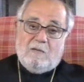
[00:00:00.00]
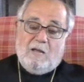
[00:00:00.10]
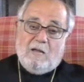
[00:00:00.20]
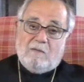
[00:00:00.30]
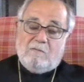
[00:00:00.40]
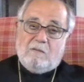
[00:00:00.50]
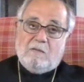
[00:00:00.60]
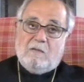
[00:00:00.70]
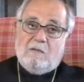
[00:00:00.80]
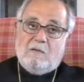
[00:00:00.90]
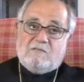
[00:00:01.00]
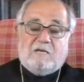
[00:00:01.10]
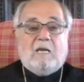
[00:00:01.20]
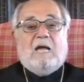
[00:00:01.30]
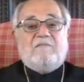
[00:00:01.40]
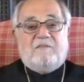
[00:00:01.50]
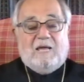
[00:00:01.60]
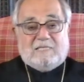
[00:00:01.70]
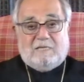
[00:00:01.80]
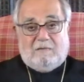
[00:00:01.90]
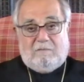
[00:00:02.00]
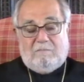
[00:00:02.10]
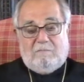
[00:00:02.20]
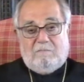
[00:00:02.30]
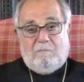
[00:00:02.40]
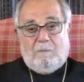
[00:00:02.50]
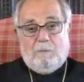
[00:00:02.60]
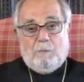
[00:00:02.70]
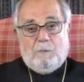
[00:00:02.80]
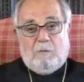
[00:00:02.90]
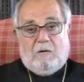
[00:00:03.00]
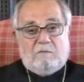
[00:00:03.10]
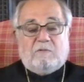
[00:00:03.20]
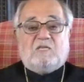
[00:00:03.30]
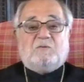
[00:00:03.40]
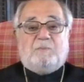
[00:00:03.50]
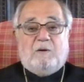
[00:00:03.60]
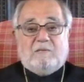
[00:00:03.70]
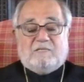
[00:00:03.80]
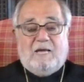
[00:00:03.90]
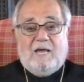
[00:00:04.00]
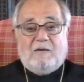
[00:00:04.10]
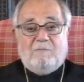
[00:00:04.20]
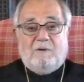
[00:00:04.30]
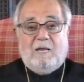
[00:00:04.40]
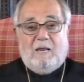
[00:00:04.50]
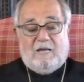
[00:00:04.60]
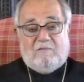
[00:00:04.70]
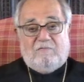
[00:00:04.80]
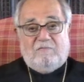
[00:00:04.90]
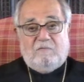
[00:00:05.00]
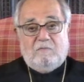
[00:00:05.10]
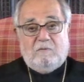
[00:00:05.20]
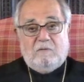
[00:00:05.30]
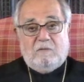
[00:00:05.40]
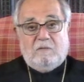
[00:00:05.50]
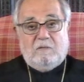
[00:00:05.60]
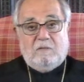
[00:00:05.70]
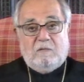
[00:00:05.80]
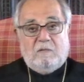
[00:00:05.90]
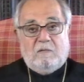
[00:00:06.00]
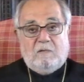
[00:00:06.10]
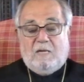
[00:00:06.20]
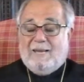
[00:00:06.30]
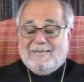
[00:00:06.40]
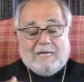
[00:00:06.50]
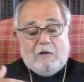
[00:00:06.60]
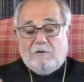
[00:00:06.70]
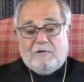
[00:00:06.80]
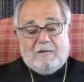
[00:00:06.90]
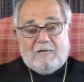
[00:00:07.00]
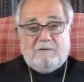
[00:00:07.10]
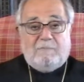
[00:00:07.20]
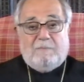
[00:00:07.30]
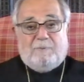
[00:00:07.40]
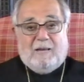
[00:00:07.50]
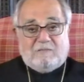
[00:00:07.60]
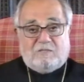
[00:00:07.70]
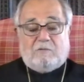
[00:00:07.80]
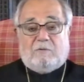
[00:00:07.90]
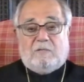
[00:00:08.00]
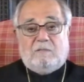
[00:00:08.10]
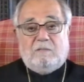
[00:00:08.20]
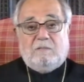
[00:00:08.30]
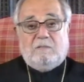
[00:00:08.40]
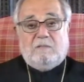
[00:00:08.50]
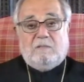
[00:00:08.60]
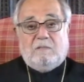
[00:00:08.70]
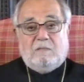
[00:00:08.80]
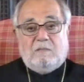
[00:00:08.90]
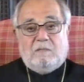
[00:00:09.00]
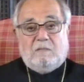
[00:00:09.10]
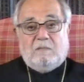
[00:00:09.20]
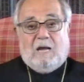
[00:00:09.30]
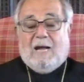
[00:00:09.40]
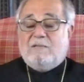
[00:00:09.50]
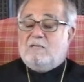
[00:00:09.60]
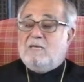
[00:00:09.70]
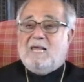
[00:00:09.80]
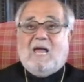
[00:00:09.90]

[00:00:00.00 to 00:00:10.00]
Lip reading: And it's a life lesson, the experience I had in my life. And I carried it on in my pastorate. I did